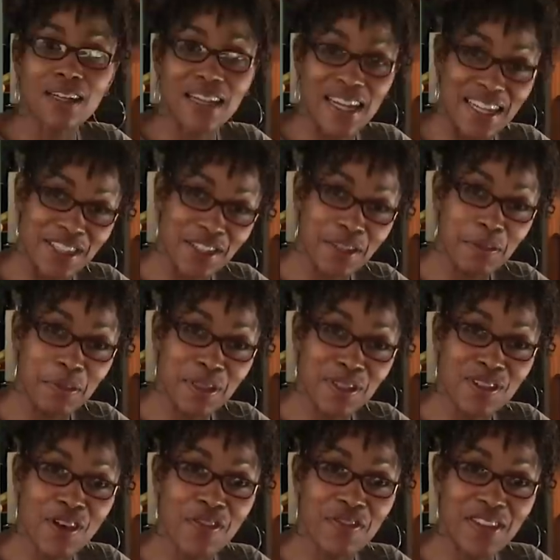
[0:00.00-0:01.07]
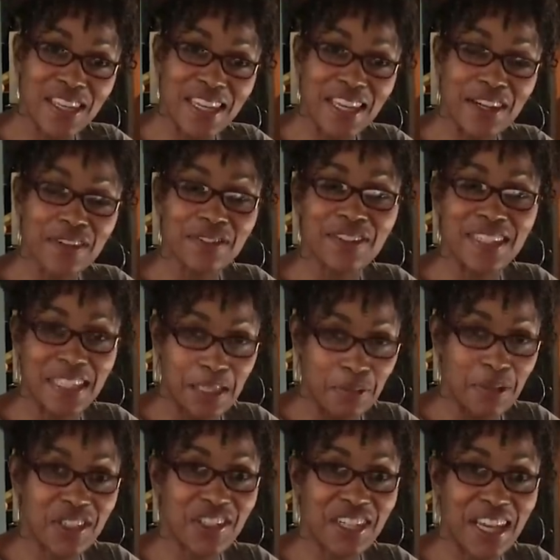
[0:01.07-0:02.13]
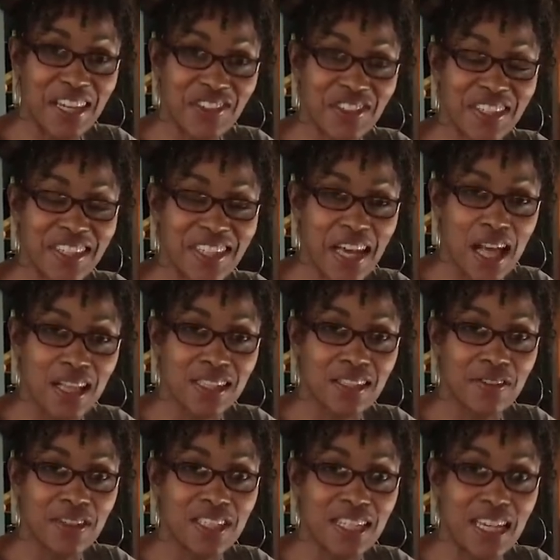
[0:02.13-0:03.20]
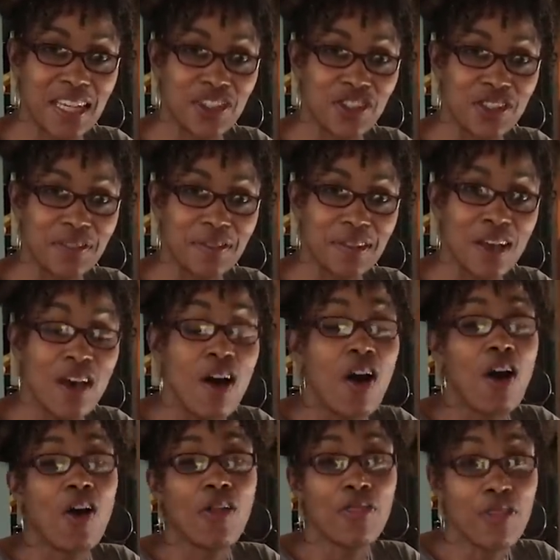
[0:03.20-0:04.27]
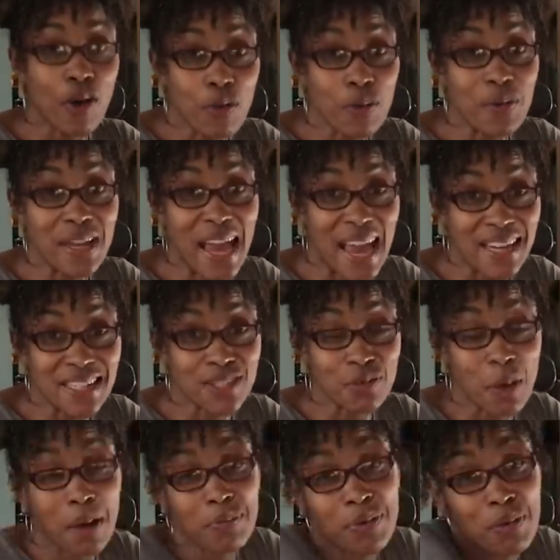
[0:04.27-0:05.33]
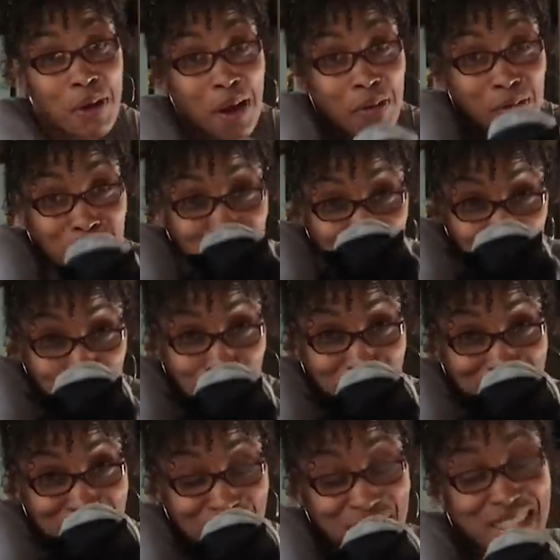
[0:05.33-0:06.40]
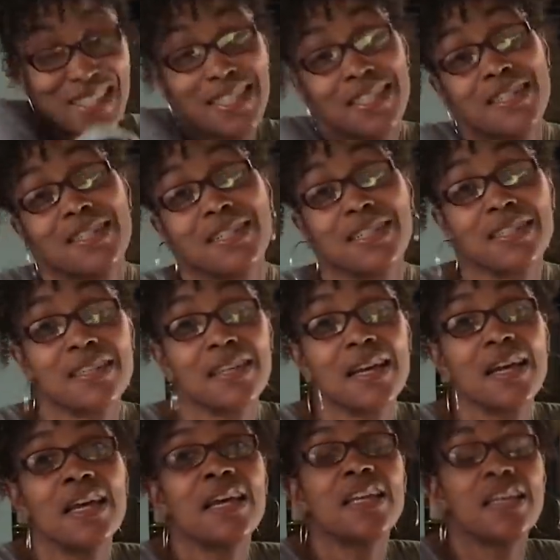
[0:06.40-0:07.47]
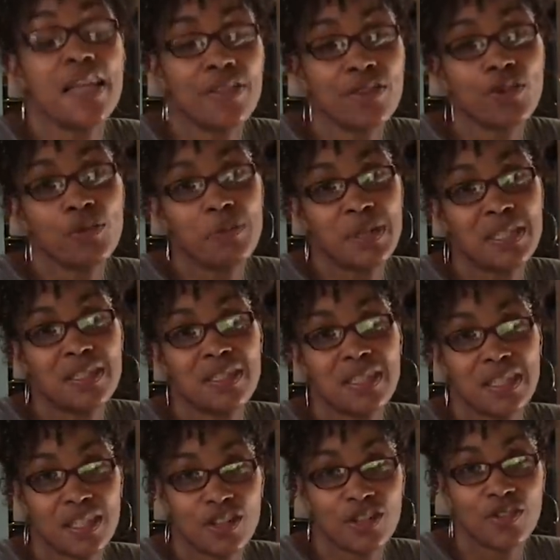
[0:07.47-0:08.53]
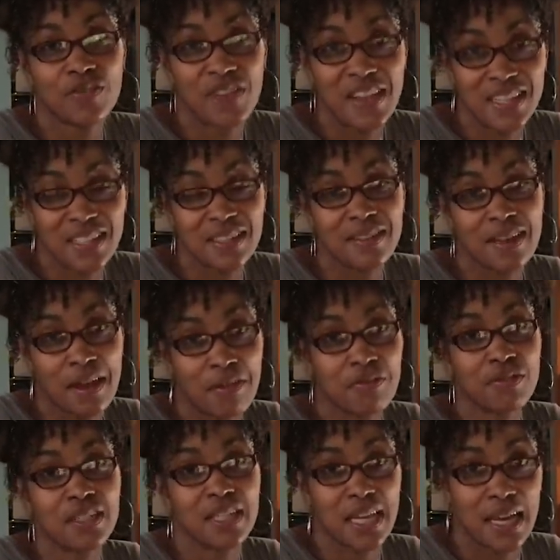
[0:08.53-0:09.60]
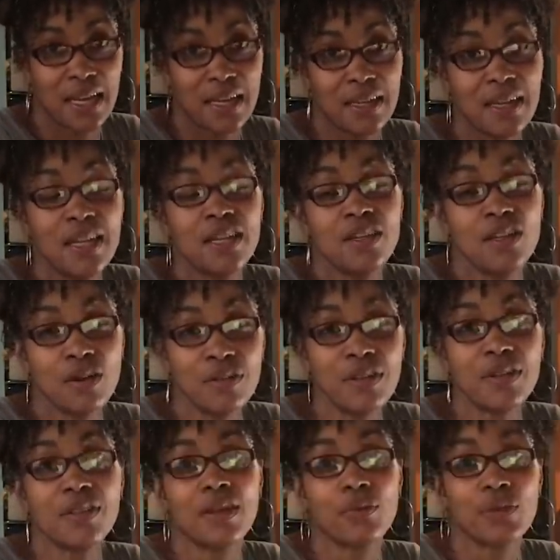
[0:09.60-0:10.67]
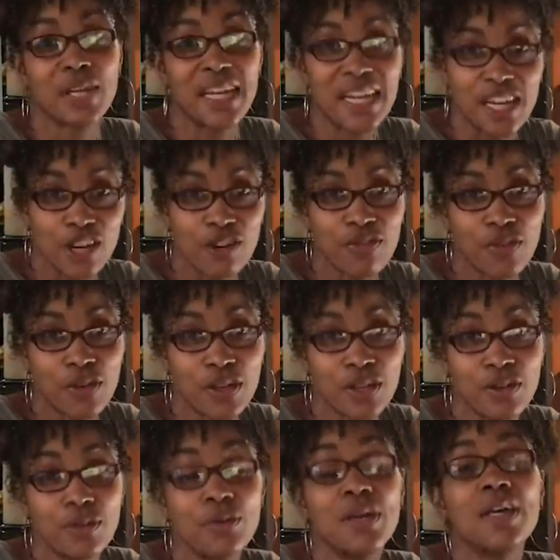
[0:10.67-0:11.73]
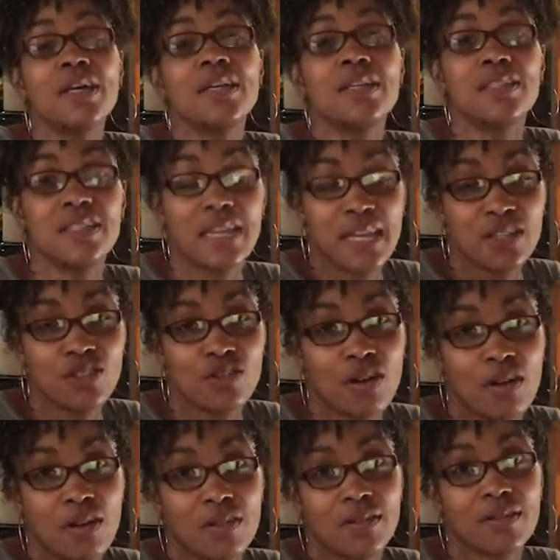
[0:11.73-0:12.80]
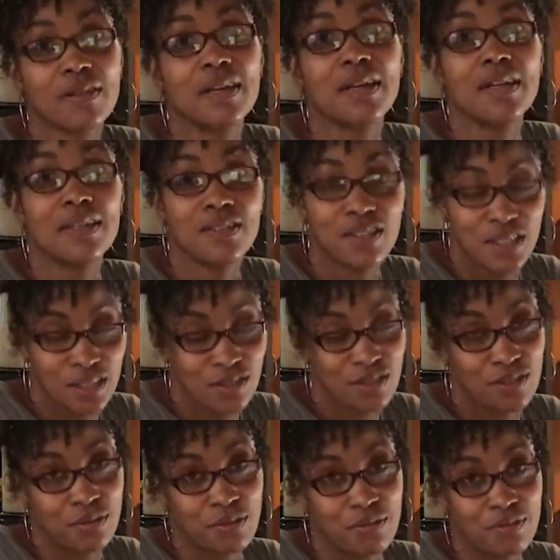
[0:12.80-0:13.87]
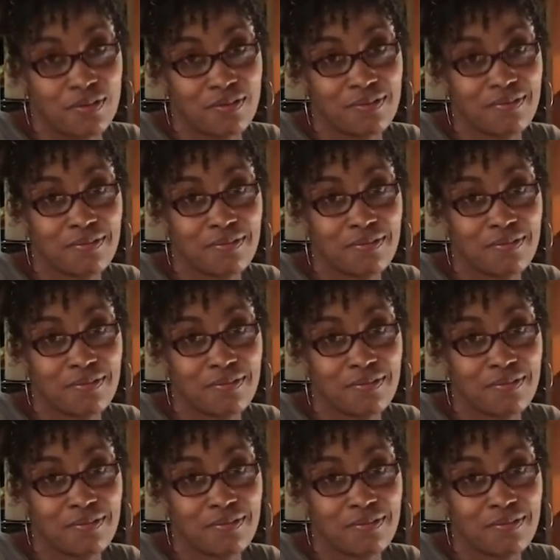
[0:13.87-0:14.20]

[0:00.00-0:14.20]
Dr. Angela Beale-Tawfeeq here of STEAM Education in the College of Education. Although we had to swap you out with new teaching assistants, nothing will beat seeing your faces every day. Know that we're here for you. Stay strong. See you soon.